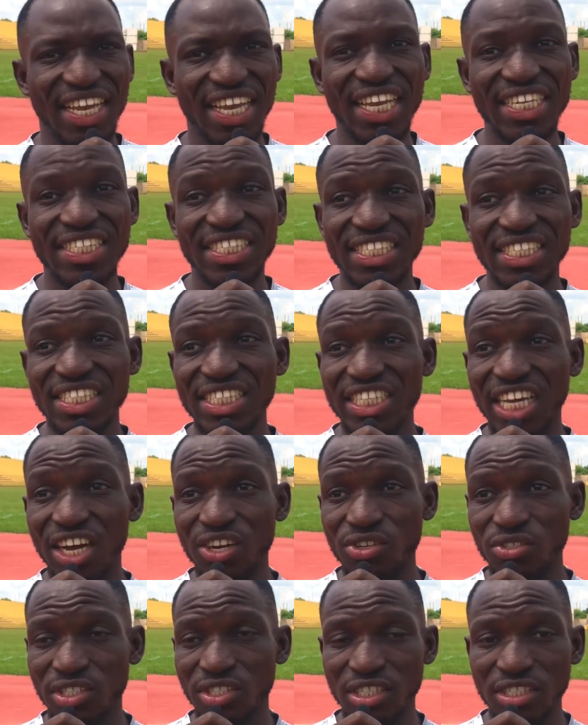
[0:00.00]

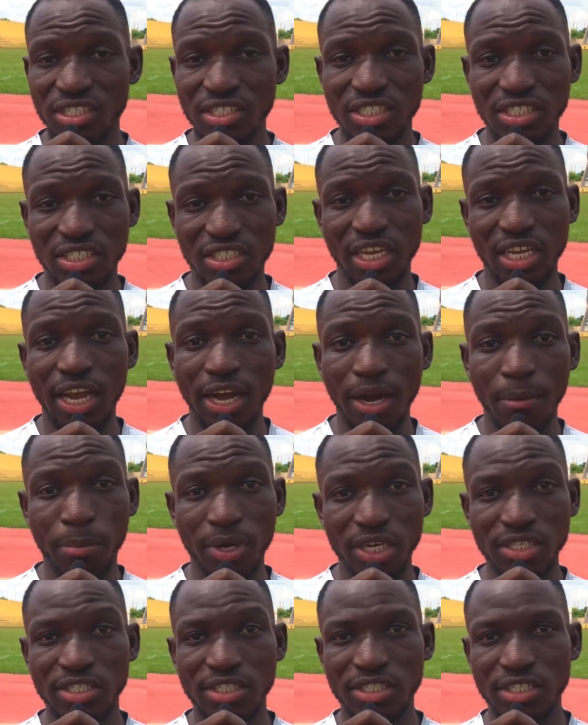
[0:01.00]
18,000
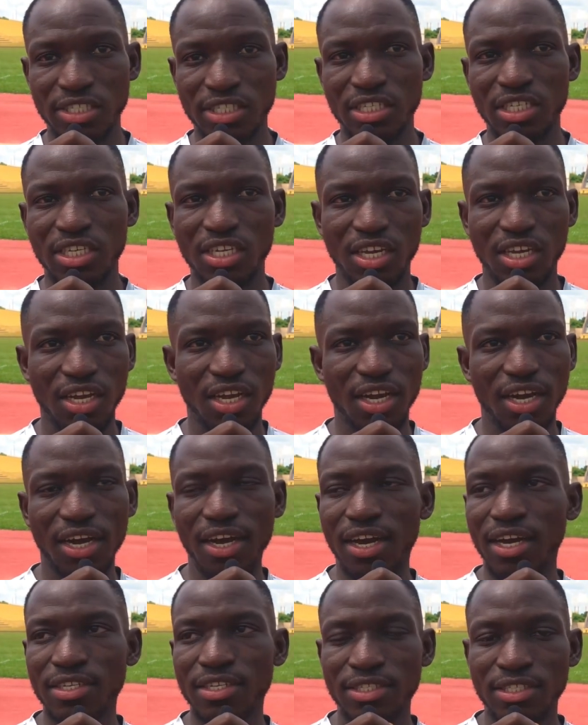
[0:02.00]
capacity,
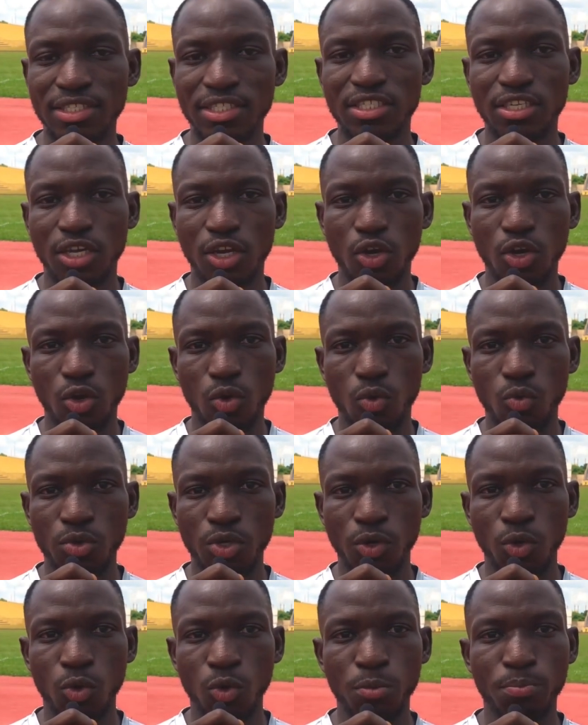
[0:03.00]
and we
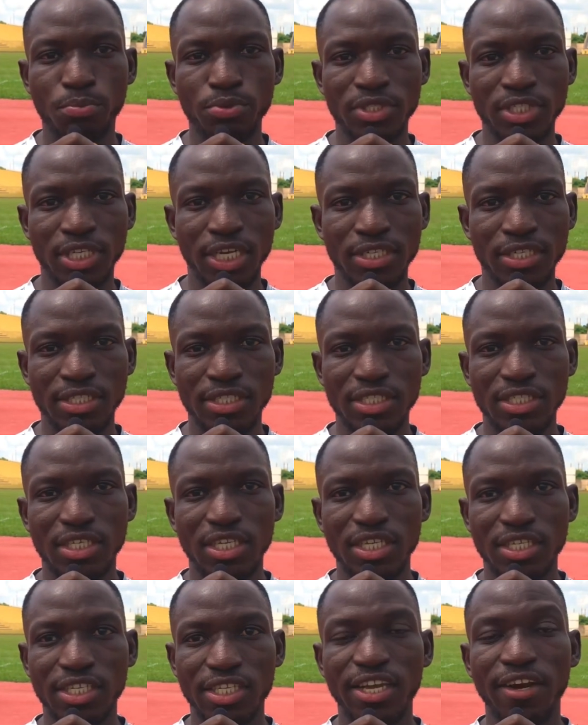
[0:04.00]
hope that
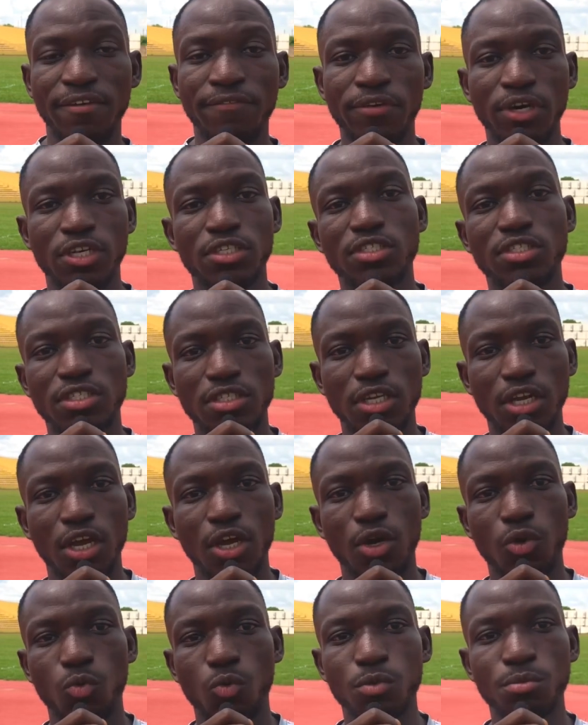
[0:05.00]
their fans
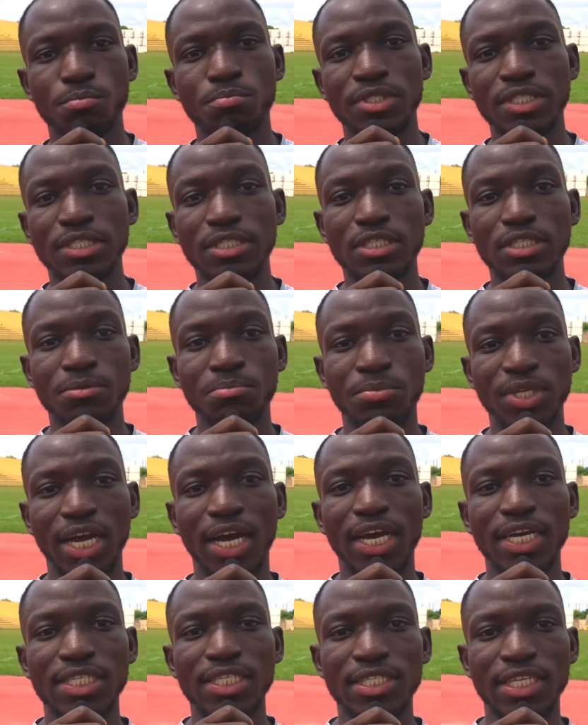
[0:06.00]
will be
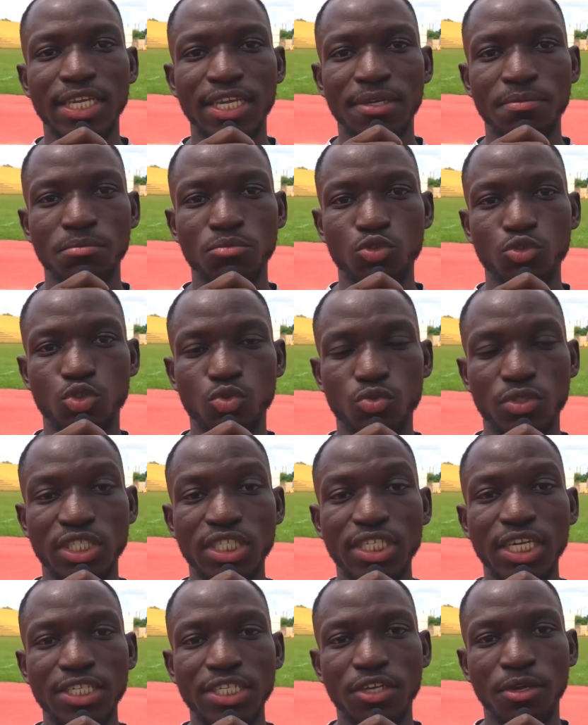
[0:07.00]
behind them to
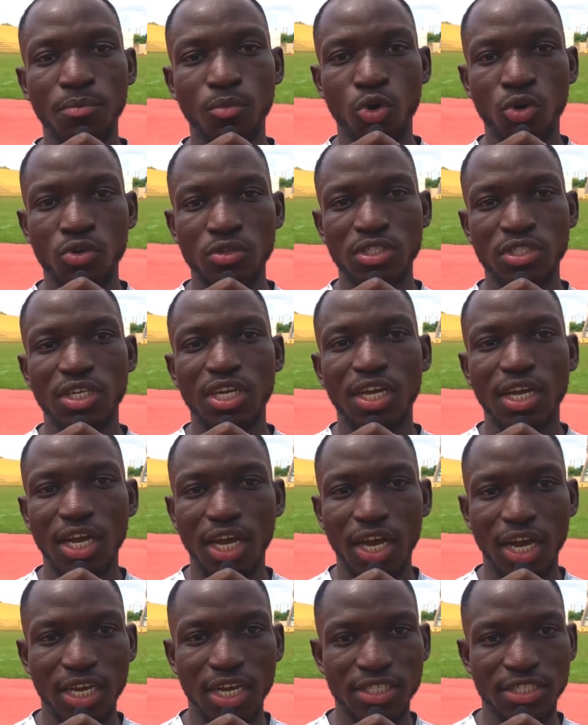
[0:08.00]
cheer them on
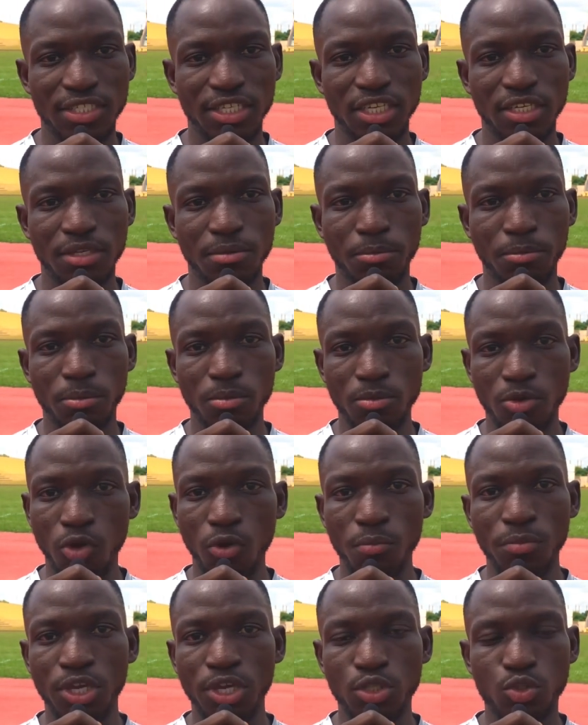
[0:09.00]
as they
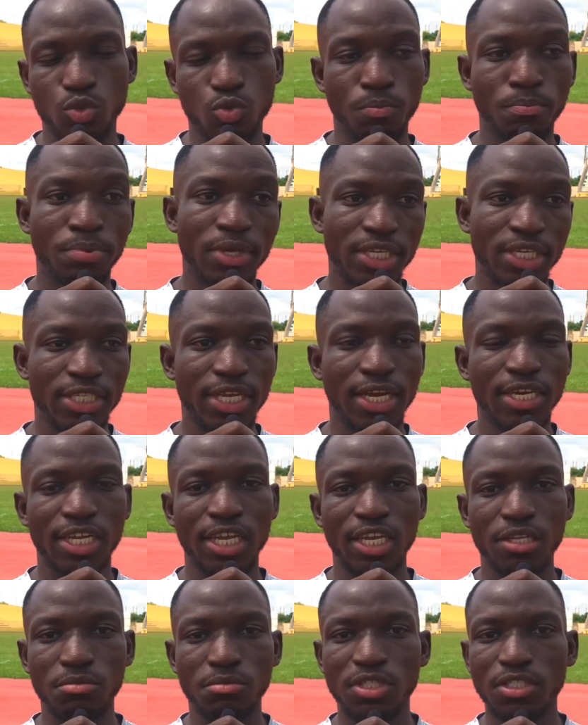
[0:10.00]
come here to play their
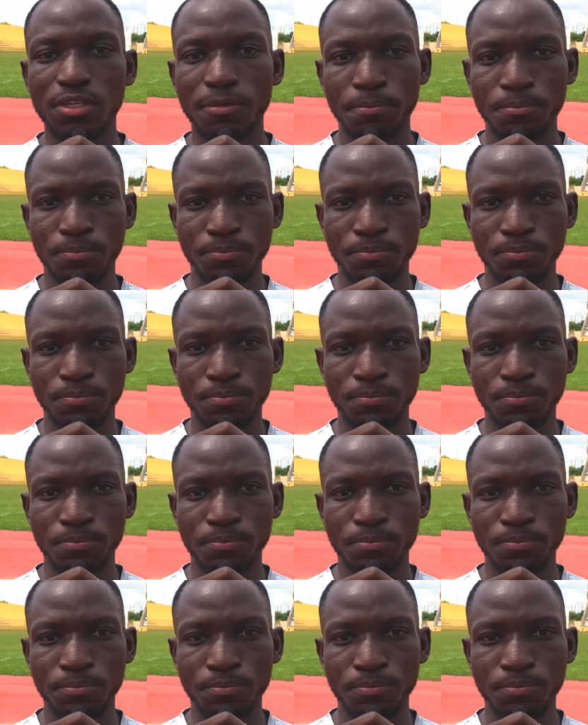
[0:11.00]
games.